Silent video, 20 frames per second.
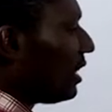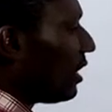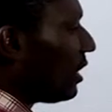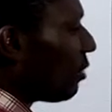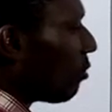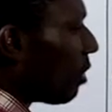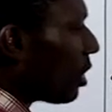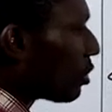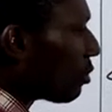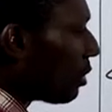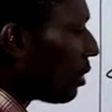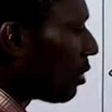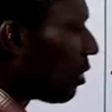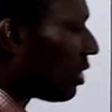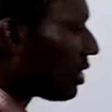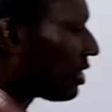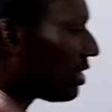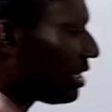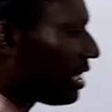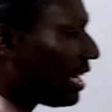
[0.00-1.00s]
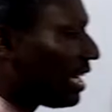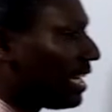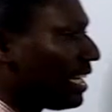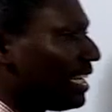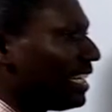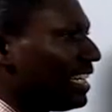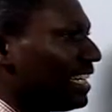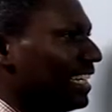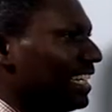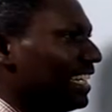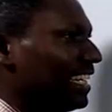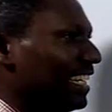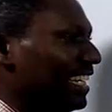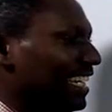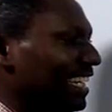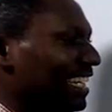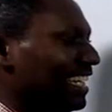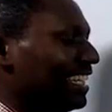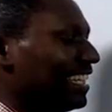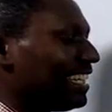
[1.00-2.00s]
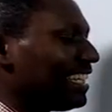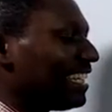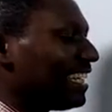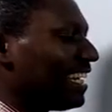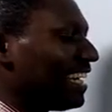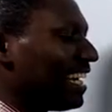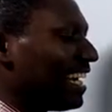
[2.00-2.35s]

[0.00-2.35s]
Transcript: what we got here in